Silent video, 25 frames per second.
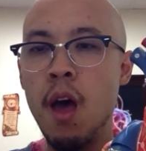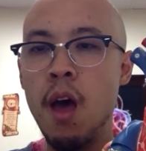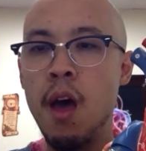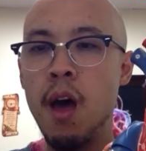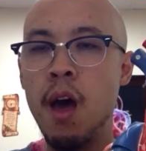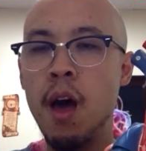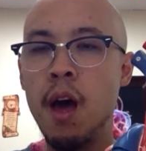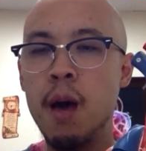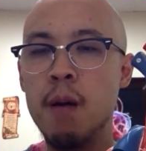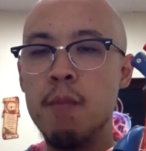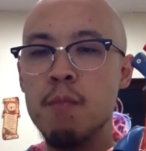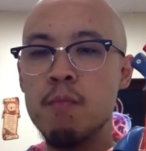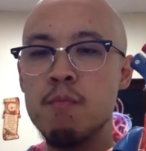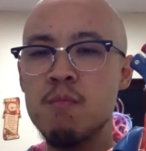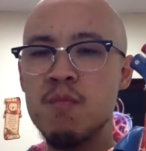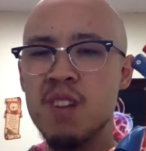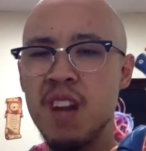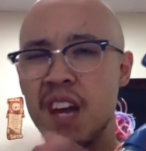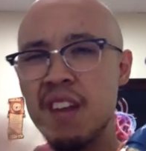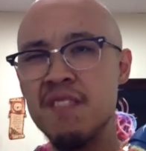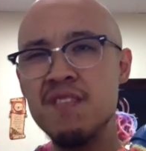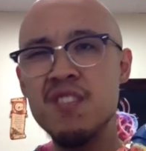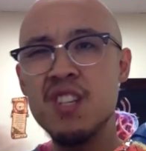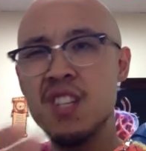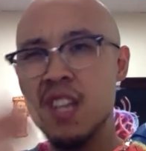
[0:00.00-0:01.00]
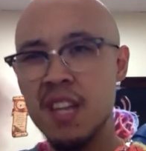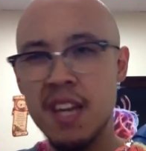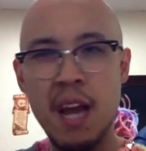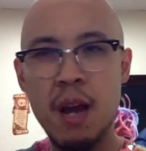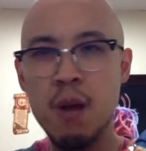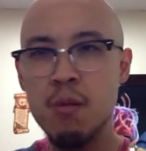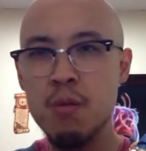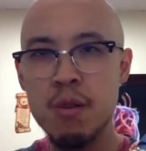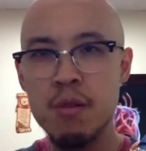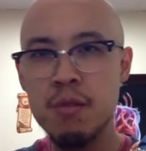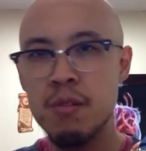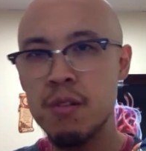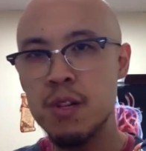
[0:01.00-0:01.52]
Kind of just like how
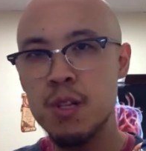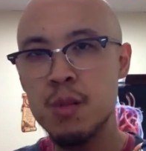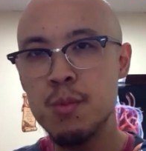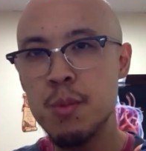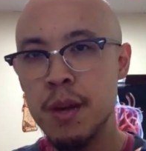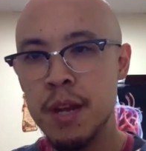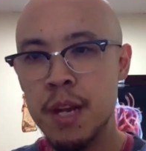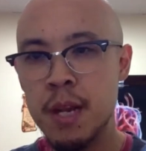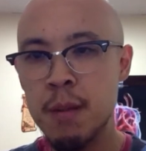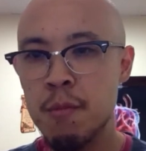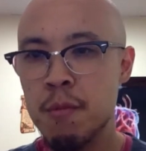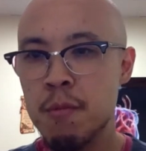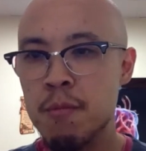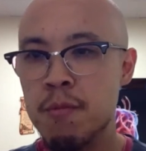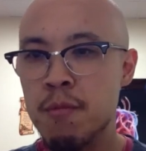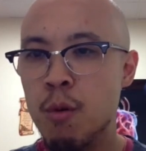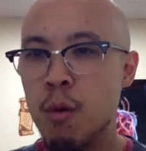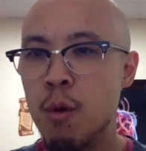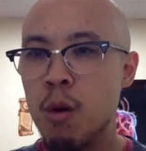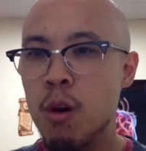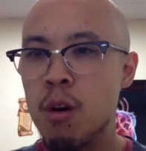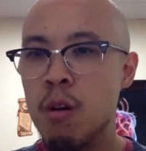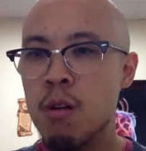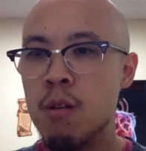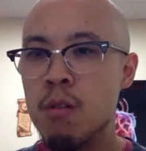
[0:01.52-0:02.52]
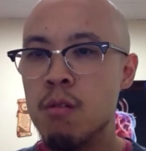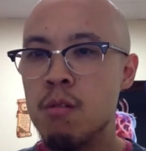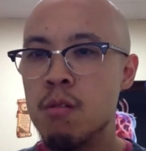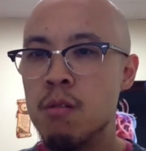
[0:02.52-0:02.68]
we were explaining before.